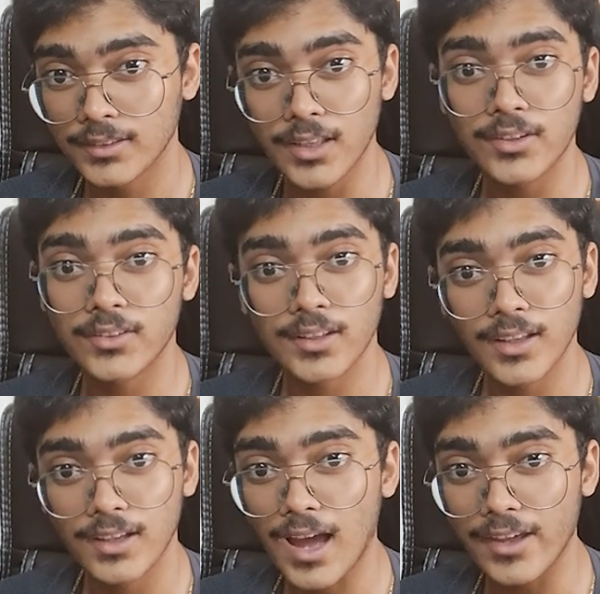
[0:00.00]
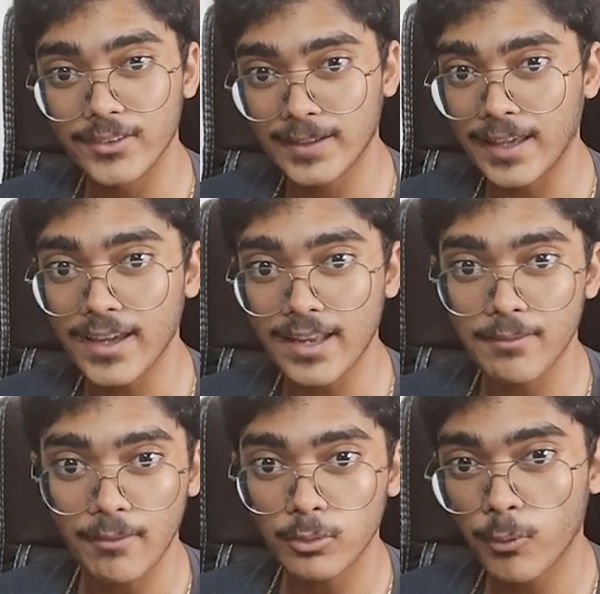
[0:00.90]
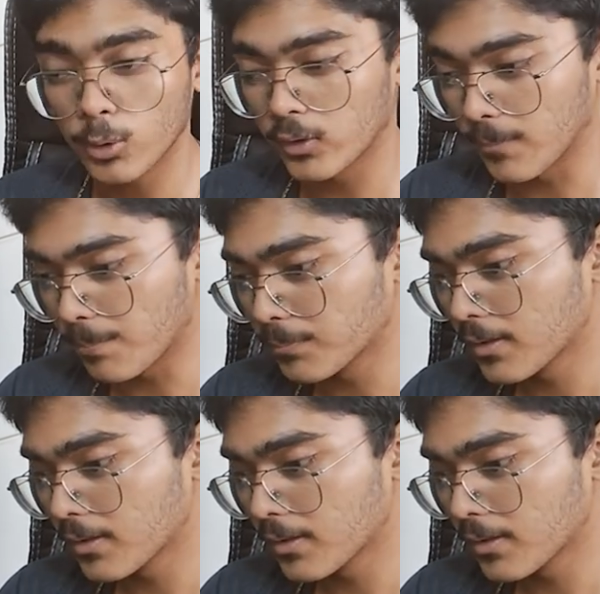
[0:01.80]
this guy is the king and we have to follow him.